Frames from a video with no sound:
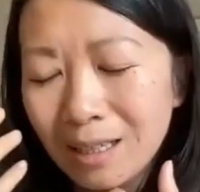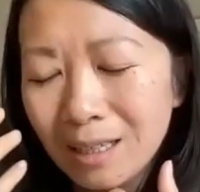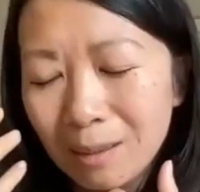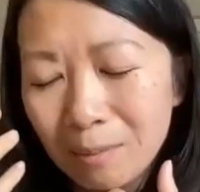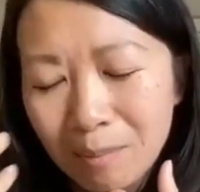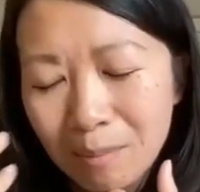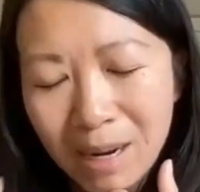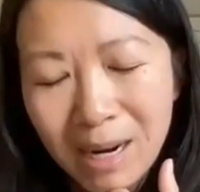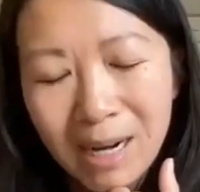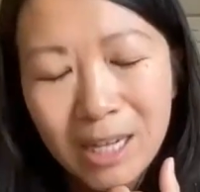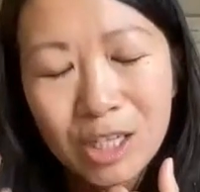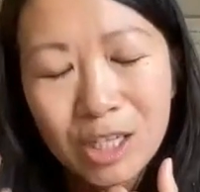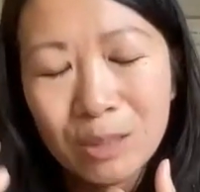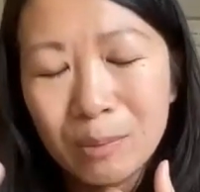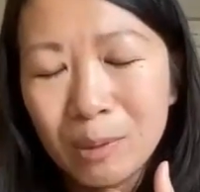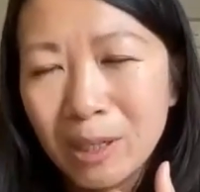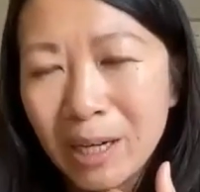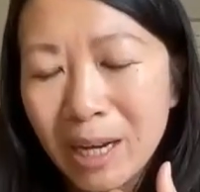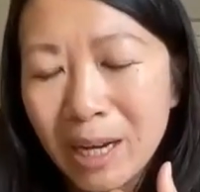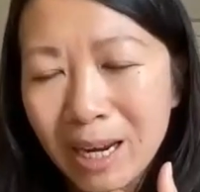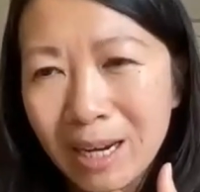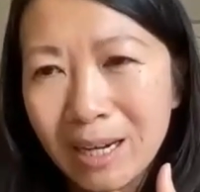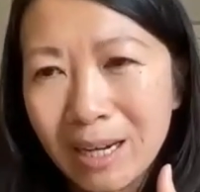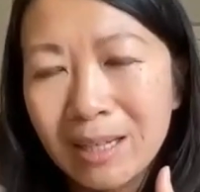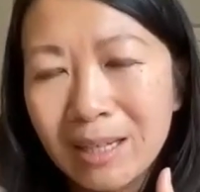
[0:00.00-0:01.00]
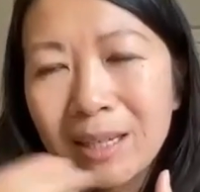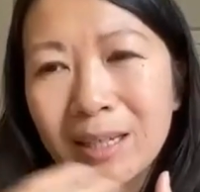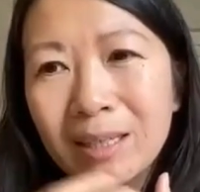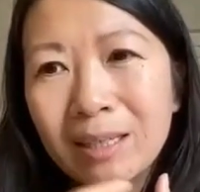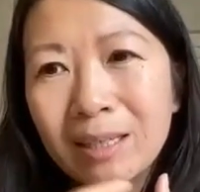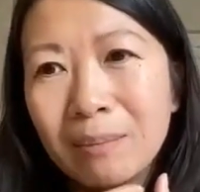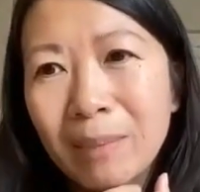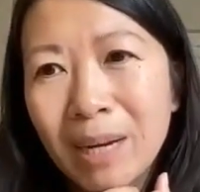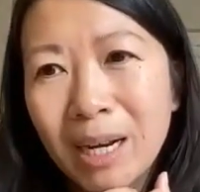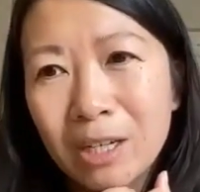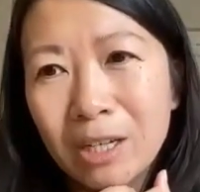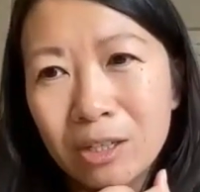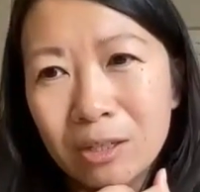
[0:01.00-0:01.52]
imaginable and
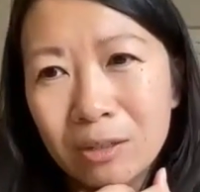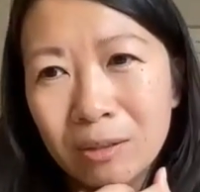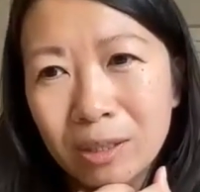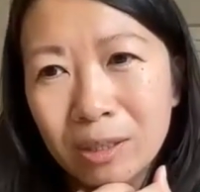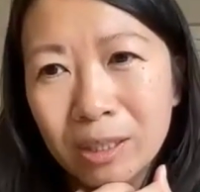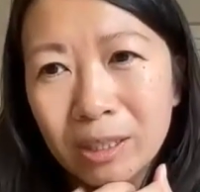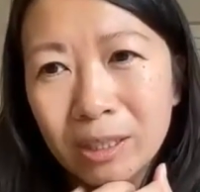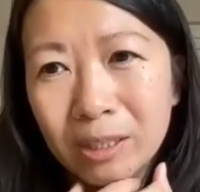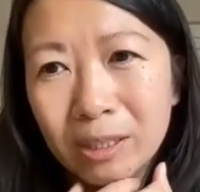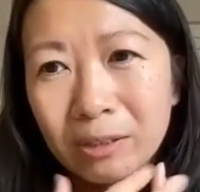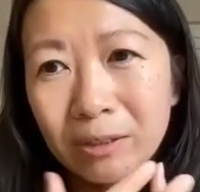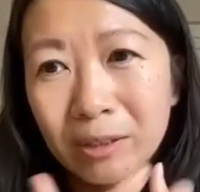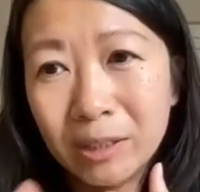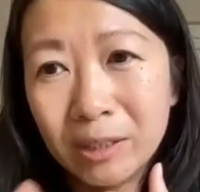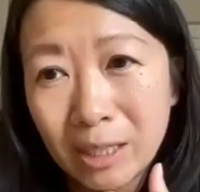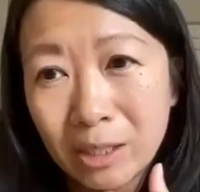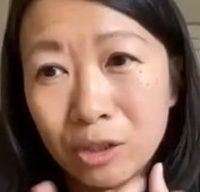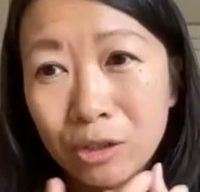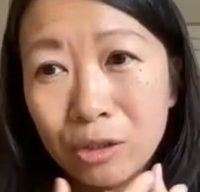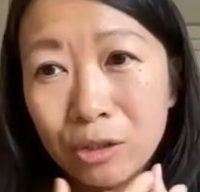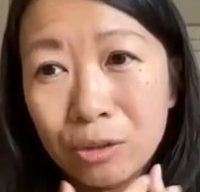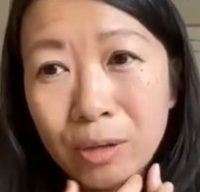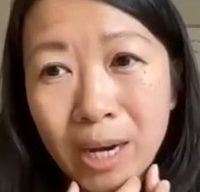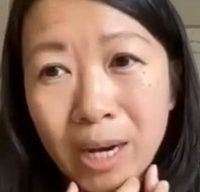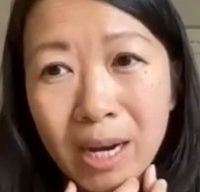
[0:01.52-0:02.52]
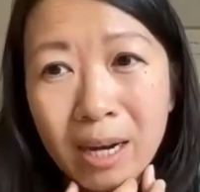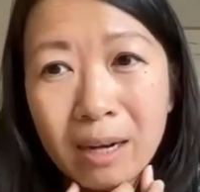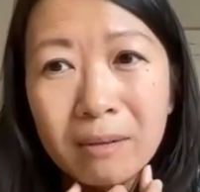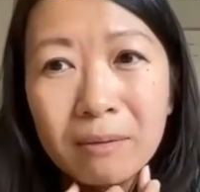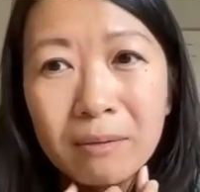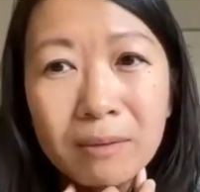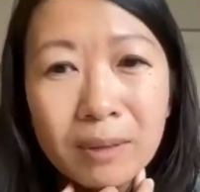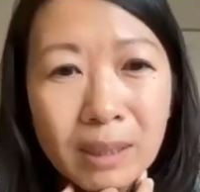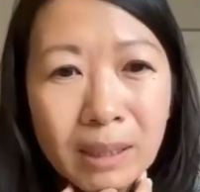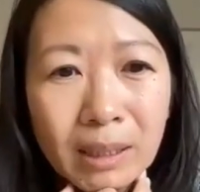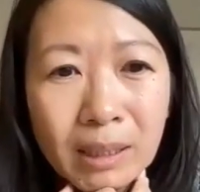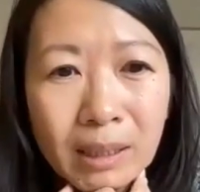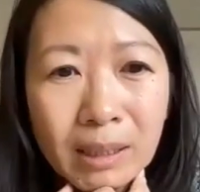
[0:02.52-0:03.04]
unimaginable hurdles as you
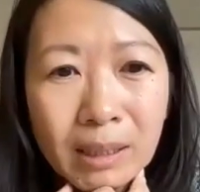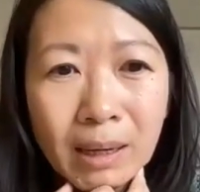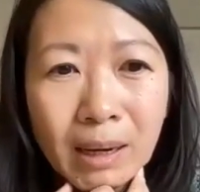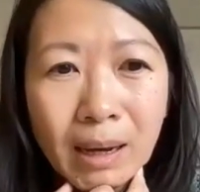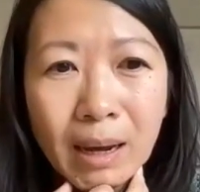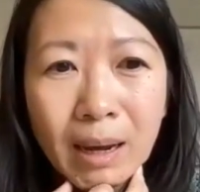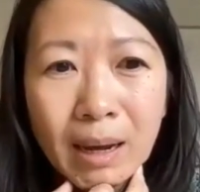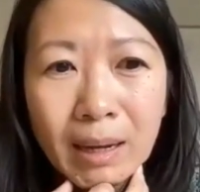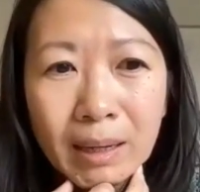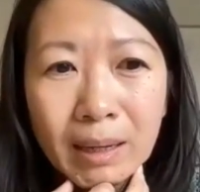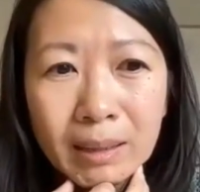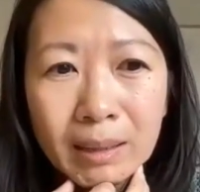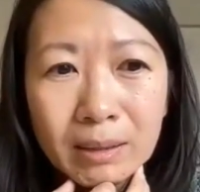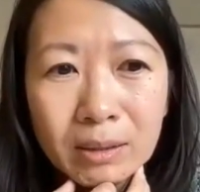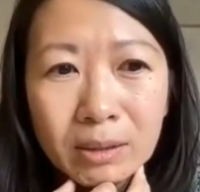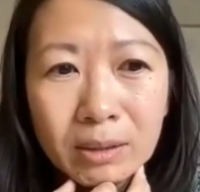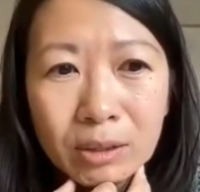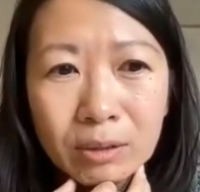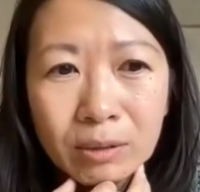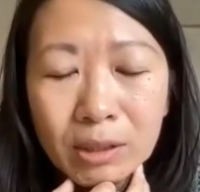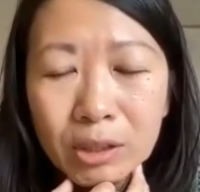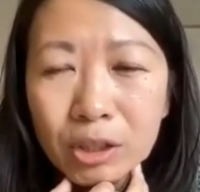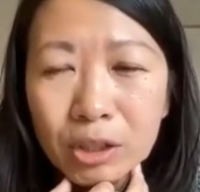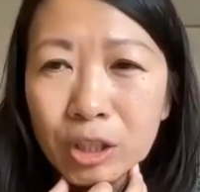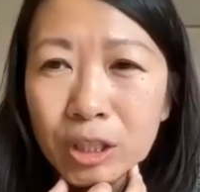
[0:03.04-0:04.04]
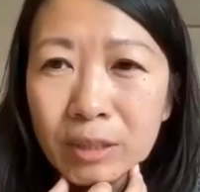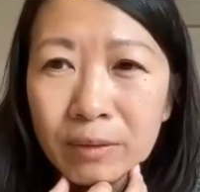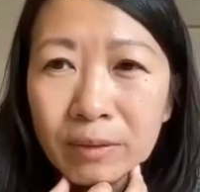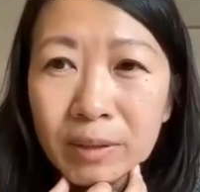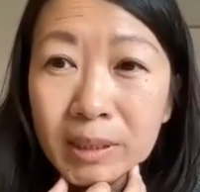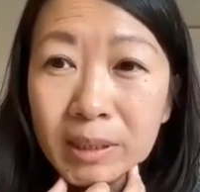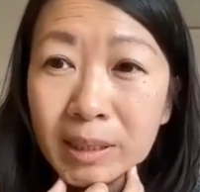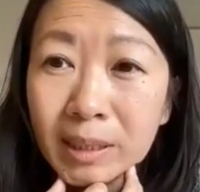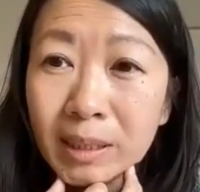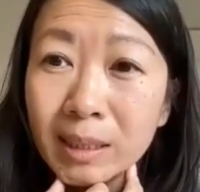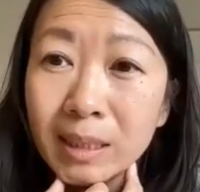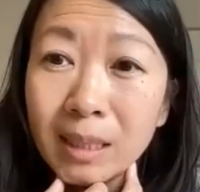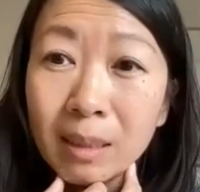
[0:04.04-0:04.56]
have, and to achieve
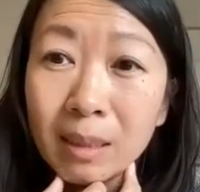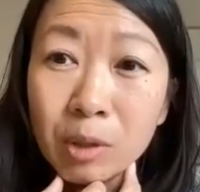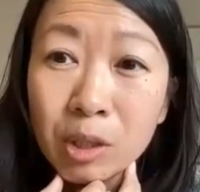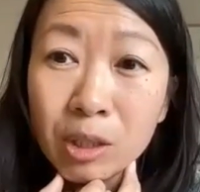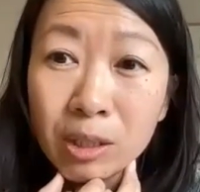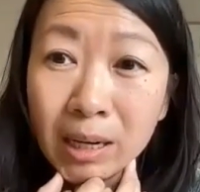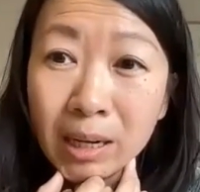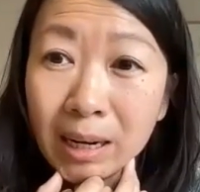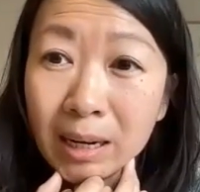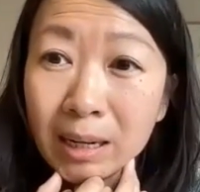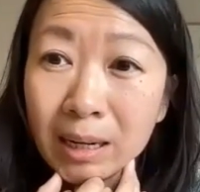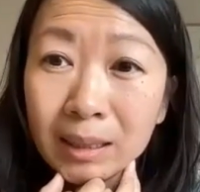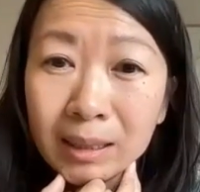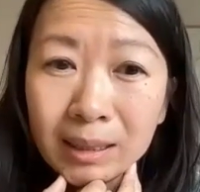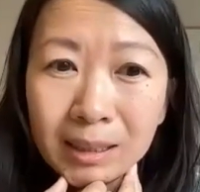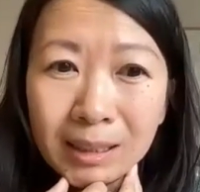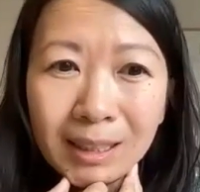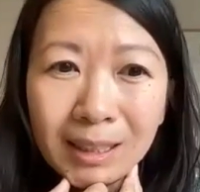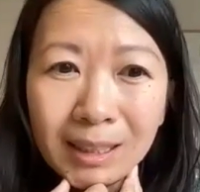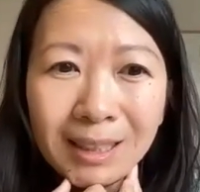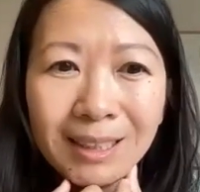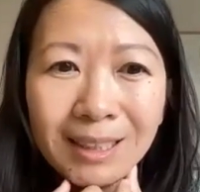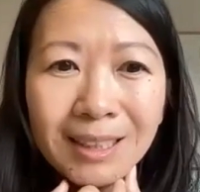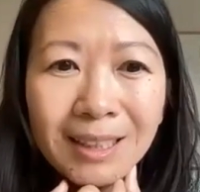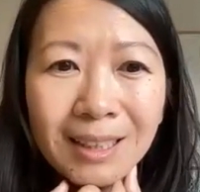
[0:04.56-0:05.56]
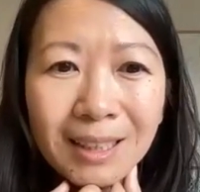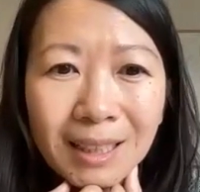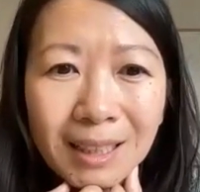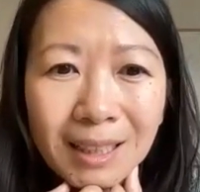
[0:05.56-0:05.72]
this exceptionality.